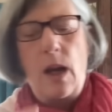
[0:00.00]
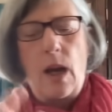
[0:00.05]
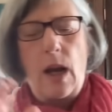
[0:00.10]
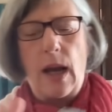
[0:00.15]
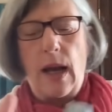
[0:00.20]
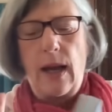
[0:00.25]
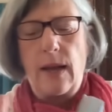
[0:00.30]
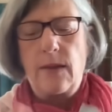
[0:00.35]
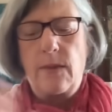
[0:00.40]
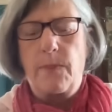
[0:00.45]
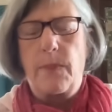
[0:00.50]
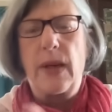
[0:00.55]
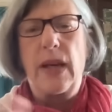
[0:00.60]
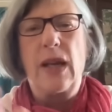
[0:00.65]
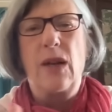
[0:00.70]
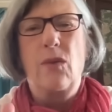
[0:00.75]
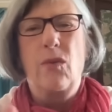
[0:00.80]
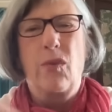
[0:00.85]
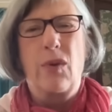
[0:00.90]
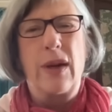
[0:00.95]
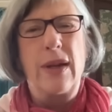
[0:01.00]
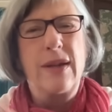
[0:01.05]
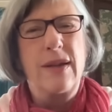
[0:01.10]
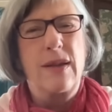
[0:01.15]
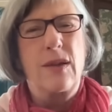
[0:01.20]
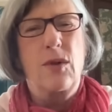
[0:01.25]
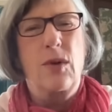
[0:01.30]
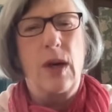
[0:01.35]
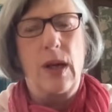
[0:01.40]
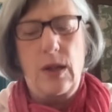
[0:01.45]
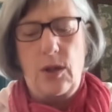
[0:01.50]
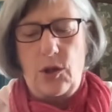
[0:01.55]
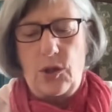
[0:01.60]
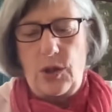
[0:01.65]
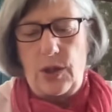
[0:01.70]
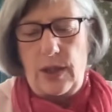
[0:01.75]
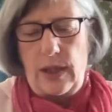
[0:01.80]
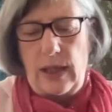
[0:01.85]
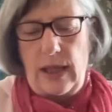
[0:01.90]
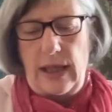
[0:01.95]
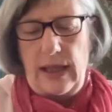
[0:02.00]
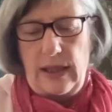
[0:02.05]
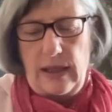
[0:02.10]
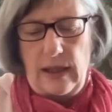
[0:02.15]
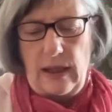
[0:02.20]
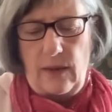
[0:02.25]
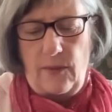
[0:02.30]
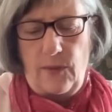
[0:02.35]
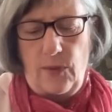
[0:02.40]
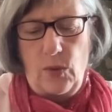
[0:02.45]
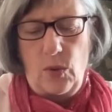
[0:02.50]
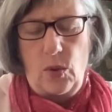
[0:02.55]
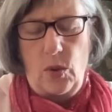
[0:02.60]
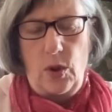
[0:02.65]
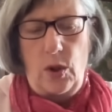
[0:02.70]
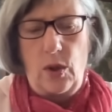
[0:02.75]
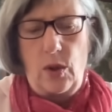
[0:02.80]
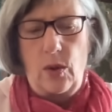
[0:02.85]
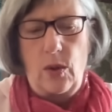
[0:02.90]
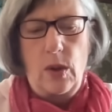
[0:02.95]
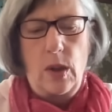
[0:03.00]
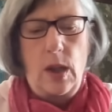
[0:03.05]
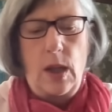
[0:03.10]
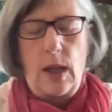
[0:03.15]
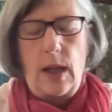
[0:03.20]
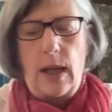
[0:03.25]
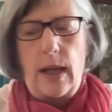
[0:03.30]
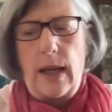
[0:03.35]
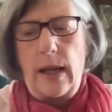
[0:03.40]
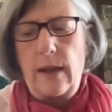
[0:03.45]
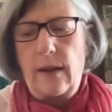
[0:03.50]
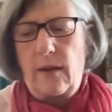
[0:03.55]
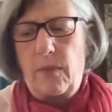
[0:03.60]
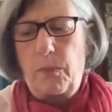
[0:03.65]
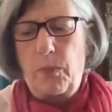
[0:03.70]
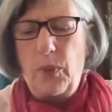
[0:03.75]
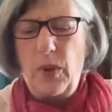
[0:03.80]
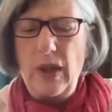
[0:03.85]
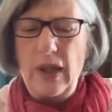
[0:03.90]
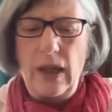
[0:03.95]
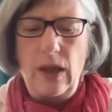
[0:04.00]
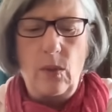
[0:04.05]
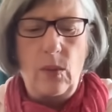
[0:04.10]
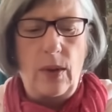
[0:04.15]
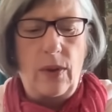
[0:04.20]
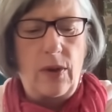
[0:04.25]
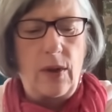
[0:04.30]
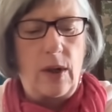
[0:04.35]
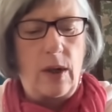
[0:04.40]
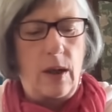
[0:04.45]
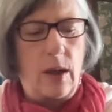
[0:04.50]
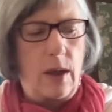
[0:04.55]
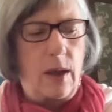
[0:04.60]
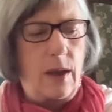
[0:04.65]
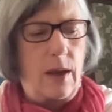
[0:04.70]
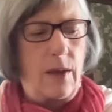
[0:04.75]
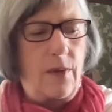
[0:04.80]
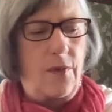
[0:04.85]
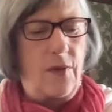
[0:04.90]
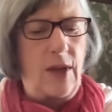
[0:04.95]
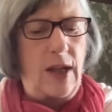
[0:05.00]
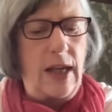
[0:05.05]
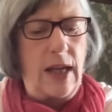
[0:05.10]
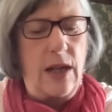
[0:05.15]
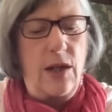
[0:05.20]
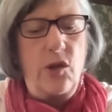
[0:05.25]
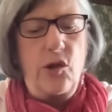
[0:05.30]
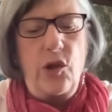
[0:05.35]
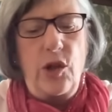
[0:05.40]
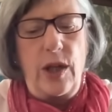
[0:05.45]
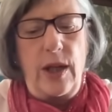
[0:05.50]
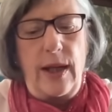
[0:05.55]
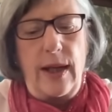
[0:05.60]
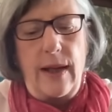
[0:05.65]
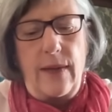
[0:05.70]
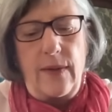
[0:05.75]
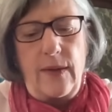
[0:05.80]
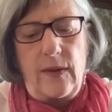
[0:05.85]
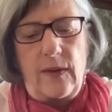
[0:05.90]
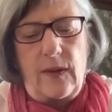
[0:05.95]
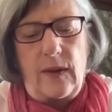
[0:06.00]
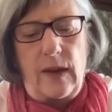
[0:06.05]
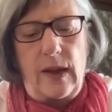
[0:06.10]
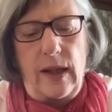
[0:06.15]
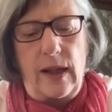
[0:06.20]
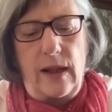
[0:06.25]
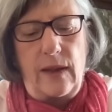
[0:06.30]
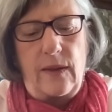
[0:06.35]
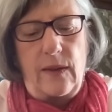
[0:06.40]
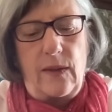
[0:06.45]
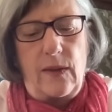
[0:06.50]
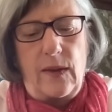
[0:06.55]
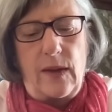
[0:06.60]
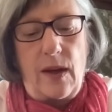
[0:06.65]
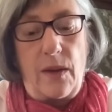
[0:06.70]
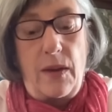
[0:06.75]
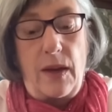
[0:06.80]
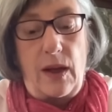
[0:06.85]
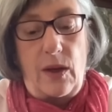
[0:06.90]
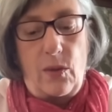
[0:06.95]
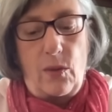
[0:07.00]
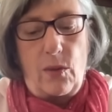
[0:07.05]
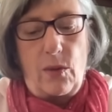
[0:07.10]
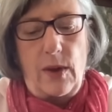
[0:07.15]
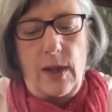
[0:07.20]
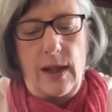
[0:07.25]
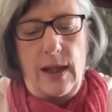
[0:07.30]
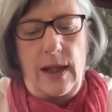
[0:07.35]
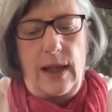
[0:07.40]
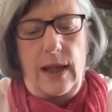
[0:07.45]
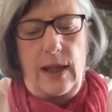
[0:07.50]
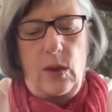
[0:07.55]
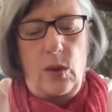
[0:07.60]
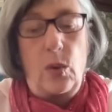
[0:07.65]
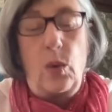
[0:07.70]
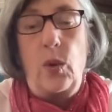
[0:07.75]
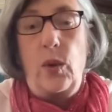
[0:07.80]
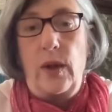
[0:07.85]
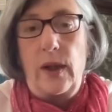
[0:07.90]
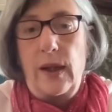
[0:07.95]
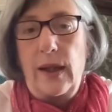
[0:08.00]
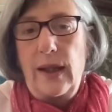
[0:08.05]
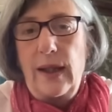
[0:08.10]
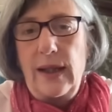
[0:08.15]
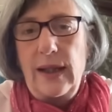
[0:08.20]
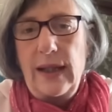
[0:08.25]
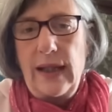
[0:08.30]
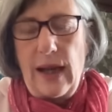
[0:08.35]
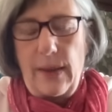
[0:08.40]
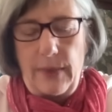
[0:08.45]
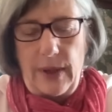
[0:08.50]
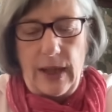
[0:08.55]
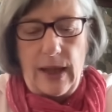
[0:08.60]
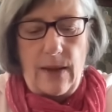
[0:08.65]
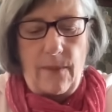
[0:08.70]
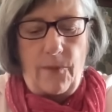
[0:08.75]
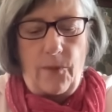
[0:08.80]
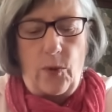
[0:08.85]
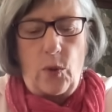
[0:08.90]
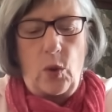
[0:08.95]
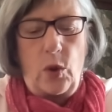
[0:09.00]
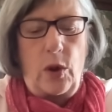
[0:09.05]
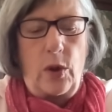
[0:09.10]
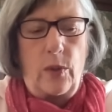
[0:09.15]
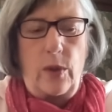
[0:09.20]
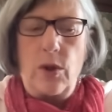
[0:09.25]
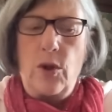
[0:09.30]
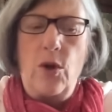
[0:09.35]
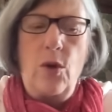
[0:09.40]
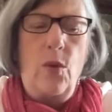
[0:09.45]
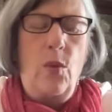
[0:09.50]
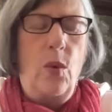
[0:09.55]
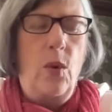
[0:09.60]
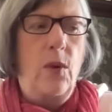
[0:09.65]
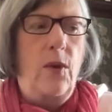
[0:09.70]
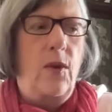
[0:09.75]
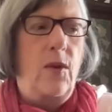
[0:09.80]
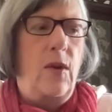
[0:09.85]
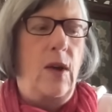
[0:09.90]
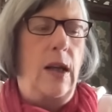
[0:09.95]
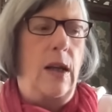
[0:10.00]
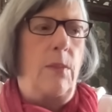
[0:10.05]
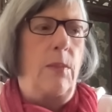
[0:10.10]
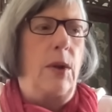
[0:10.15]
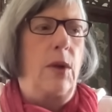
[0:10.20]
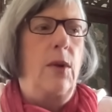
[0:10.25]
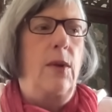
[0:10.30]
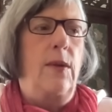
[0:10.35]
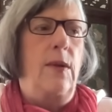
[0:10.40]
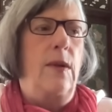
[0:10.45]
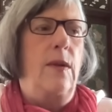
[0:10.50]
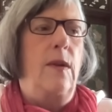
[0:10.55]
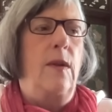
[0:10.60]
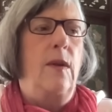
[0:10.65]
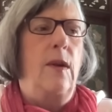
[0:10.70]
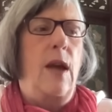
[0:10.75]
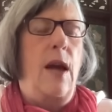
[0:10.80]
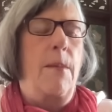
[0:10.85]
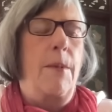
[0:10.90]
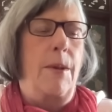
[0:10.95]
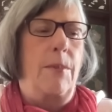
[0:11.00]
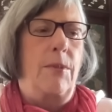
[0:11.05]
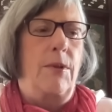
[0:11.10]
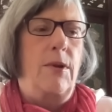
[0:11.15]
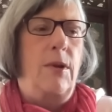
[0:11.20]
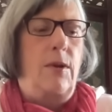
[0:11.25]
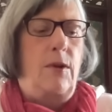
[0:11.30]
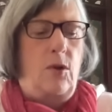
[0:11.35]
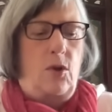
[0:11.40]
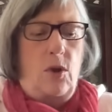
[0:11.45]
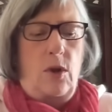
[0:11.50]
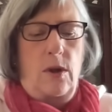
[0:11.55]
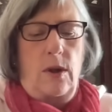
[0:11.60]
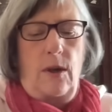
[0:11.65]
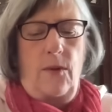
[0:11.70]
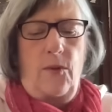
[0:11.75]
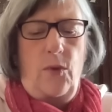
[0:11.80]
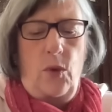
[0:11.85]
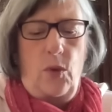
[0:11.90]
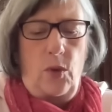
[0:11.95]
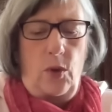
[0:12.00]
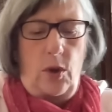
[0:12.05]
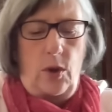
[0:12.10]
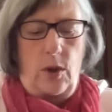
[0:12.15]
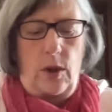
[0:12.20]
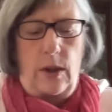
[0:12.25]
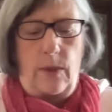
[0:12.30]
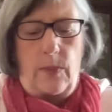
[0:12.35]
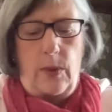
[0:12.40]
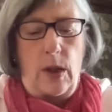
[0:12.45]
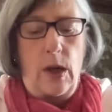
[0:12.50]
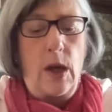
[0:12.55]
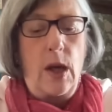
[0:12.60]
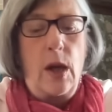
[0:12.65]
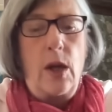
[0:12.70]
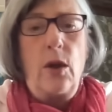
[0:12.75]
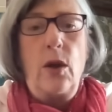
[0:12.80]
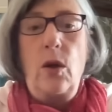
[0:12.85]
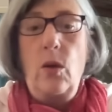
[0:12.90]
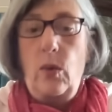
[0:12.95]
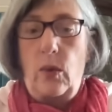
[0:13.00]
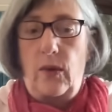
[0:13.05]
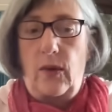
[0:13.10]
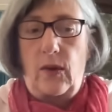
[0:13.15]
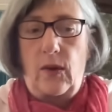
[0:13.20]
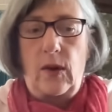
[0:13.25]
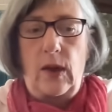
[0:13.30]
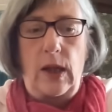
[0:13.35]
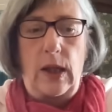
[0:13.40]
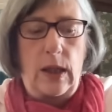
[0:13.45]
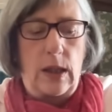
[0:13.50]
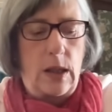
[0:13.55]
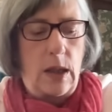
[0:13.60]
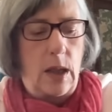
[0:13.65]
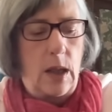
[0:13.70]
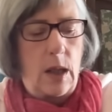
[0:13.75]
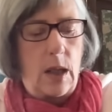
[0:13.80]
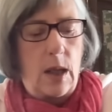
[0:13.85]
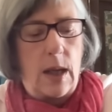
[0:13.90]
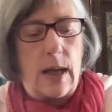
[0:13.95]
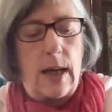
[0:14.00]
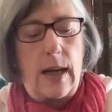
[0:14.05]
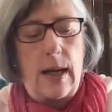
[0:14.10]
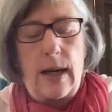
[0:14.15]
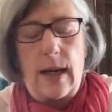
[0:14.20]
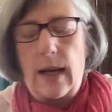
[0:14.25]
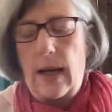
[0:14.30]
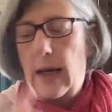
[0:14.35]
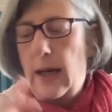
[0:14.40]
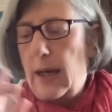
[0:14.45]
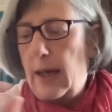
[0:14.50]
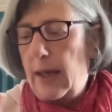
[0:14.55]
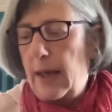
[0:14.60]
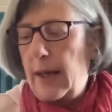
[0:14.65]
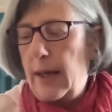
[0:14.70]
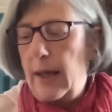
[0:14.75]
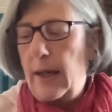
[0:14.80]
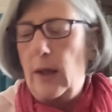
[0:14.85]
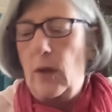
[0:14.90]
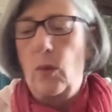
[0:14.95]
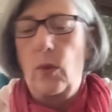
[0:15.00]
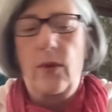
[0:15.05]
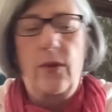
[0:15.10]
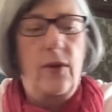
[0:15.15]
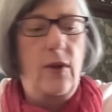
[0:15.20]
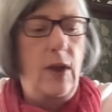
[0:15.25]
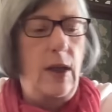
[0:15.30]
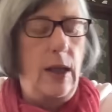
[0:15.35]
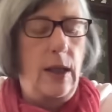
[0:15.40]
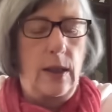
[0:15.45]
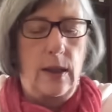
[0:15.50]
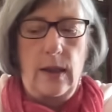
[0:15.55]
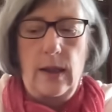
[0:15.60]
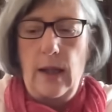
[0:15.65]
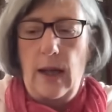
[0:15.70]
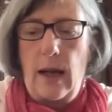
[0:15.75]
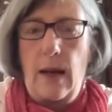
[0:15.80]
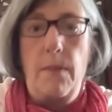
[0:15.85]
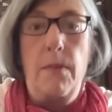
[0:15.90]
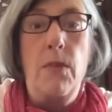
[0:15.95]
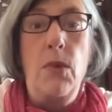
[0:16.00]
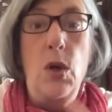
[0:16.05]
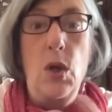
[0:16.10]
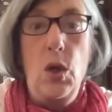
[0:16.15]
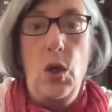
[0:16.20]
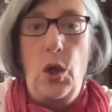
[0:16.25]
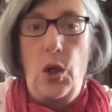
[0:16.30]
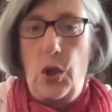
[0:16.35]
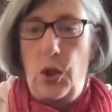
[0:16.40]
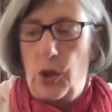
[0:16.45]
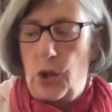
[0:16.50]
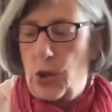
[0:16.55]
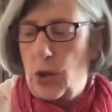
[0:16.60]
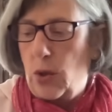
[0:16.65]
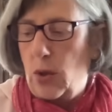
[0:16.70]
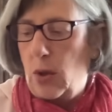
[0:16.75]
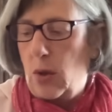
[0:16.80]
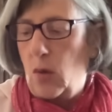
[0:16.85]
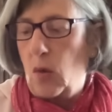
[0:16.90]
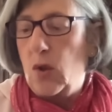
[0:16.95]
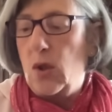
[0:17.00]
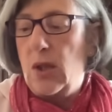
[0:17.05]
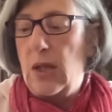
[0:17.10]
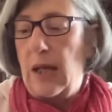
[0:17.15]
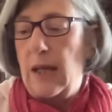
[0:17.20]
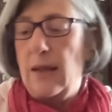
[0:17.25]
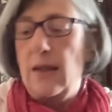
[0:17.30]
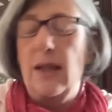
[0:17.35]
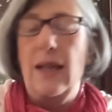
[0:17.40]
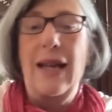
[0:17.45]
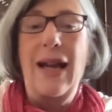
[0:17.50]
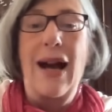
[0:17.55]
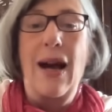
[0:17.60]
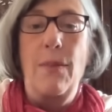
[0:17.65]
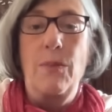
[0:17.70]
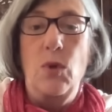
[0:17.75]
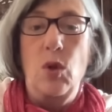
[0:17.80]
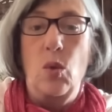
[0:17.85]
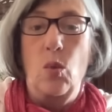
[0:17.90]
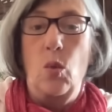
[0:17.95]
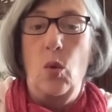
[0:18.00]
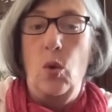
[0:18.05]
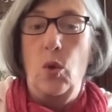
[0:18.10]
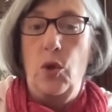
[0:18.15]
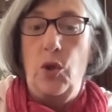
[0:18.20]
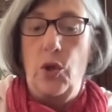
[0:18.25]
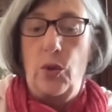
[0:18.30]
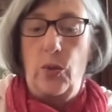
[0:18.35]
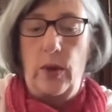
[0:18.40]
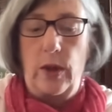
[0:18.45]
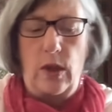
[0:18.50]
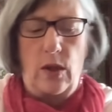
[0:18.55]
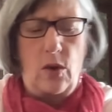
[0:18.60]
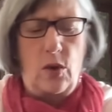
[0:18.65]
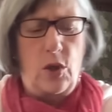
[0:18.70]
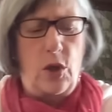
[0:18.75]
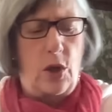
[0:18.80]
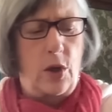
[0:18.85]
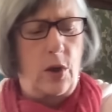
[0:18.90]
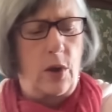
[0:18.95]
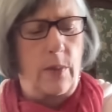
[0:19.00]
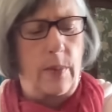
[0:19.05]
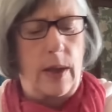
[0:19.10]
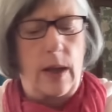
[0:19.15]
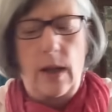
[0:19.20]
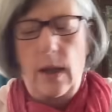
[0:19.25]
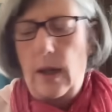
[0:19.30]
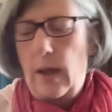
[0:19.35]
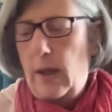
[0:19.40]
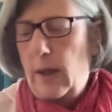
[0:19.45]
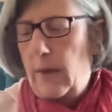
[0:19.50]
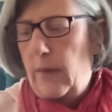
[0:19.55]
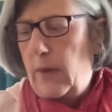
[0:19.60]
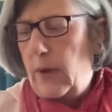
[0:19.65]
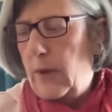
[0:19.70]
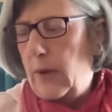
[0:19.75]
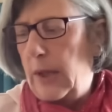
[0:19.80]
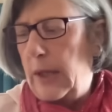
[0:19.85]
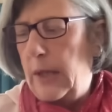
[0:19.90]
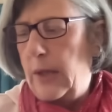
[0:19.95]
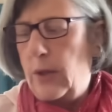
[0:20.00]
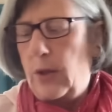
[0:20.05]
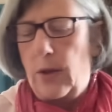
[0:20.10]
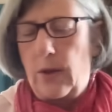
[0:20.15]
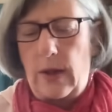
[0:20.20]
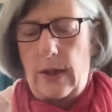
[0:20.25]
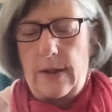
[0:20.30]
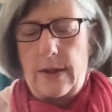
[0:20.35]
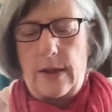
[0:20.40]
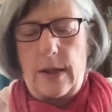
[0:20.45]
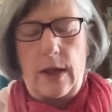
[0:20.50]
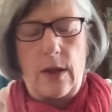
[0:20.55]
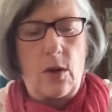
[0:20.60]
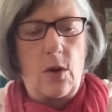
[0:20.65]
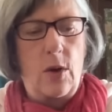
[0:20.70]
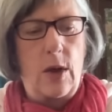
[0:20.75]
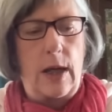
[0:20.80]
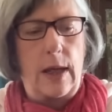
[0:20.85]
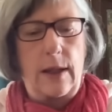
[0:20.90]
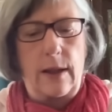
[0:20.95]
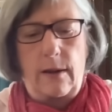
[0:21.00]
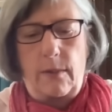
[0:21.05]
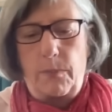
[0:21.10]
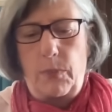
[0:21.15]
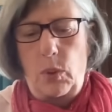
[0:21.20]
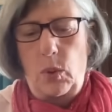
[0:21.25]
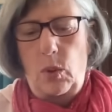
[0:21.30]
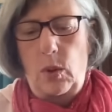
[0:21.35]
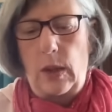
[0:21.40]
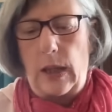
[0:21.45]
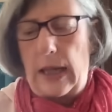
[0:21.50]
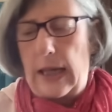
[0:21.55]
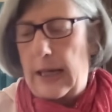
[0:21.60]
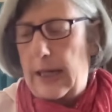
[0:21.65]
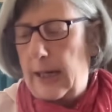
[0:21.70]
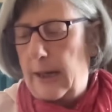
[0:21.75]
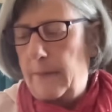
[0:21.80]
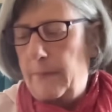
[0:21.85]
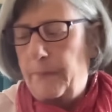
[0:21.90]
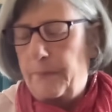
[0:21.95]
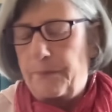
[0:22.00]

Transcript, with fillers: has been restructured lately for you and it's bringing with it the energy and the seeds of something really good coming up for you, and you will see it because this has come up so strongly for you, Libra. You will see it. Uh, you will see it emerge uh, or start to come towards you in October. Very interesting. All right, let's pull a